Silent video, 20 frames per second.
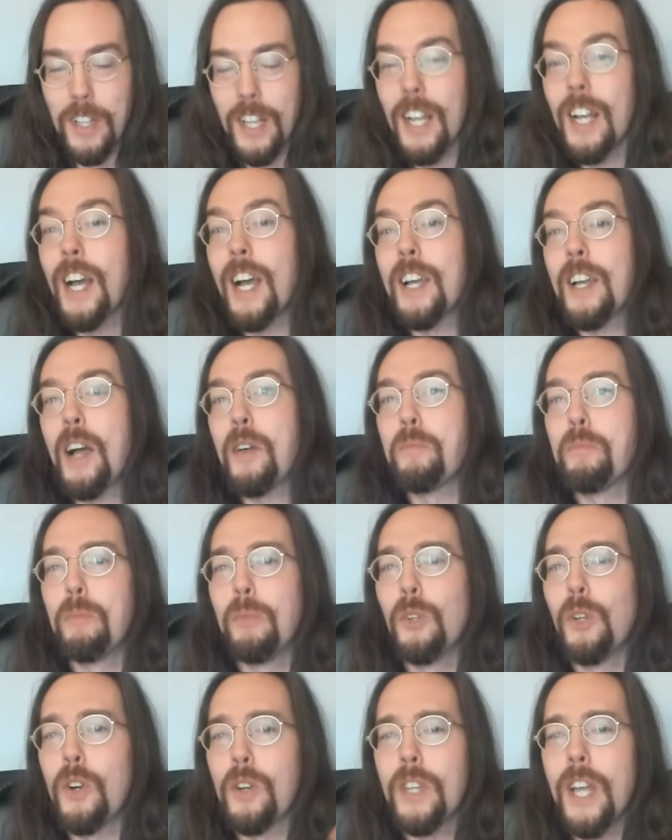I, I,
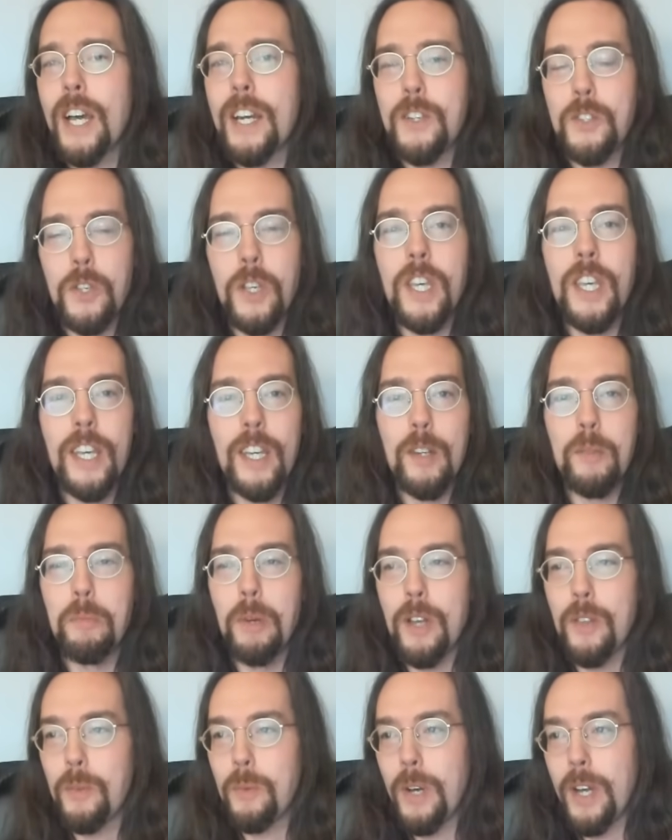learned that as a kid,
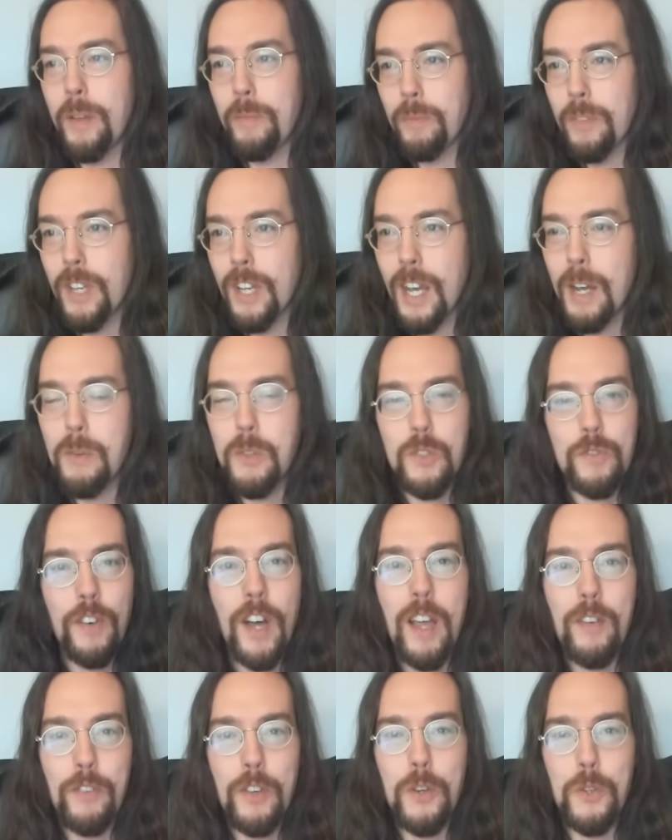by the way. I was
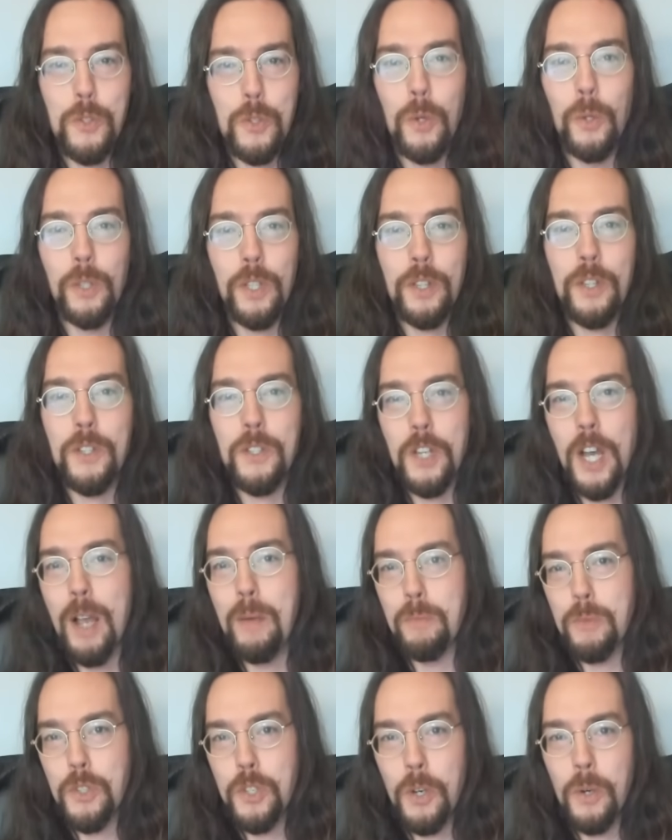five years old at the
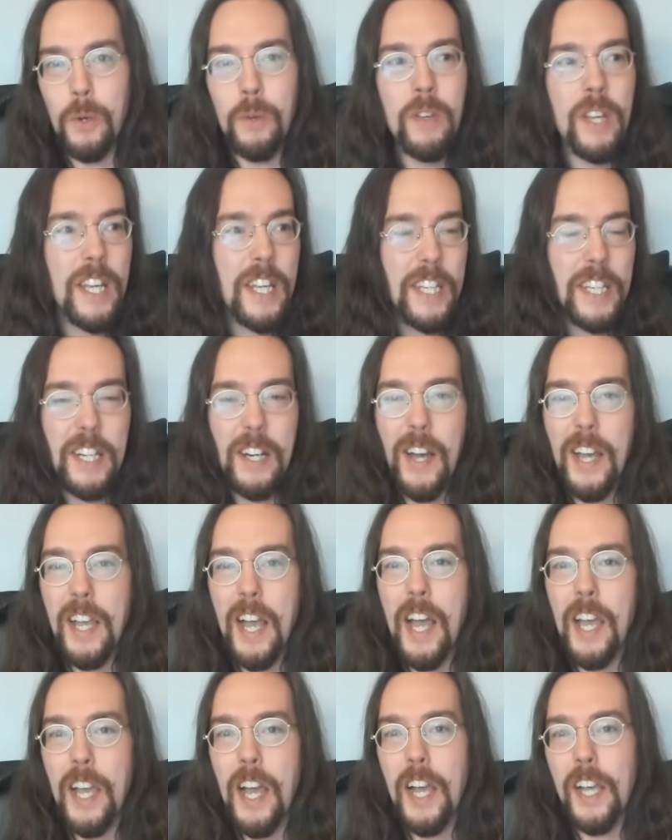time, so you know, I,
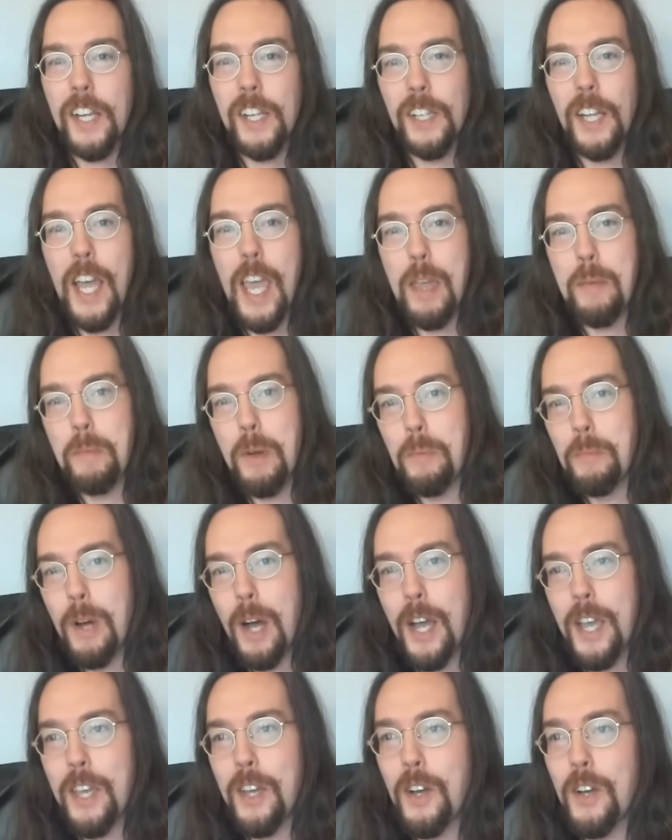I, I claim
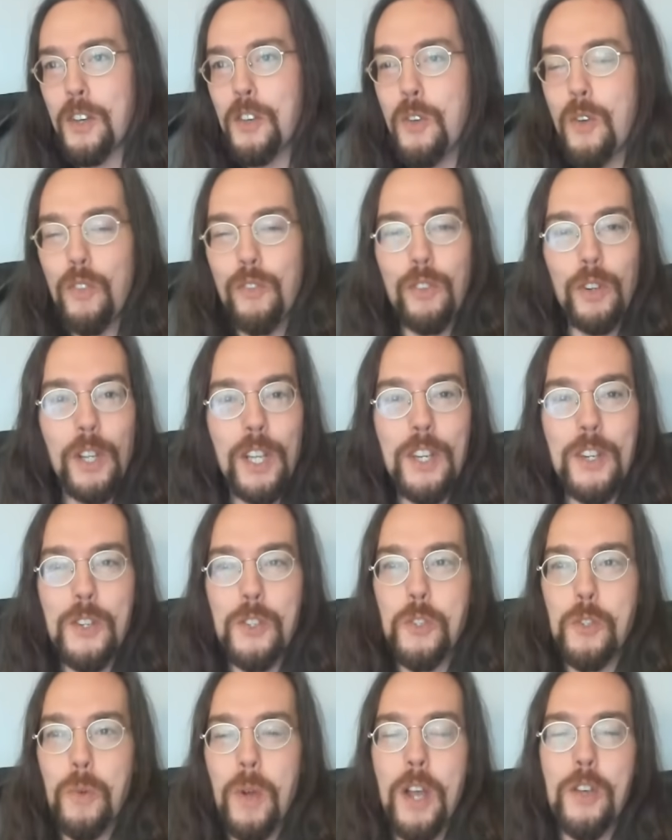my uh, youthful
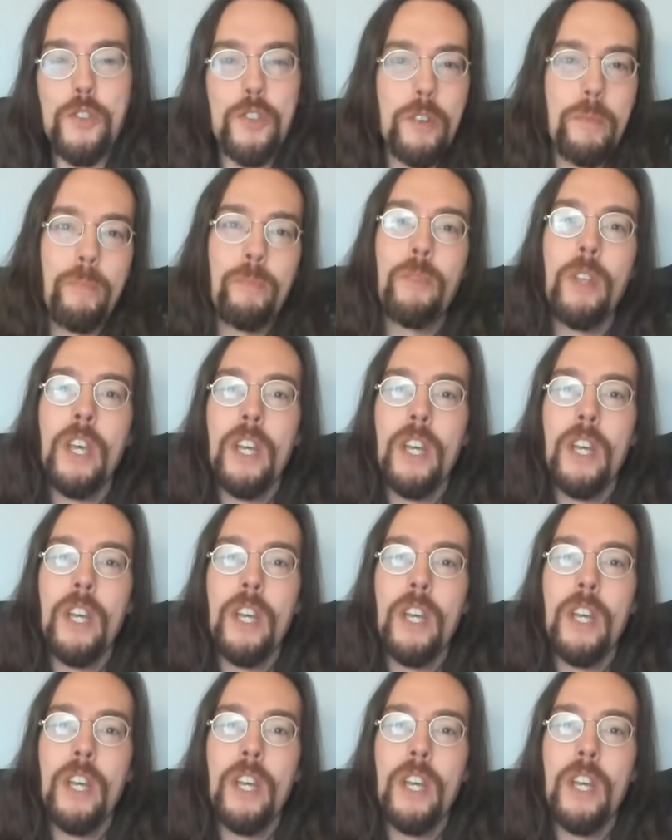indiscretion.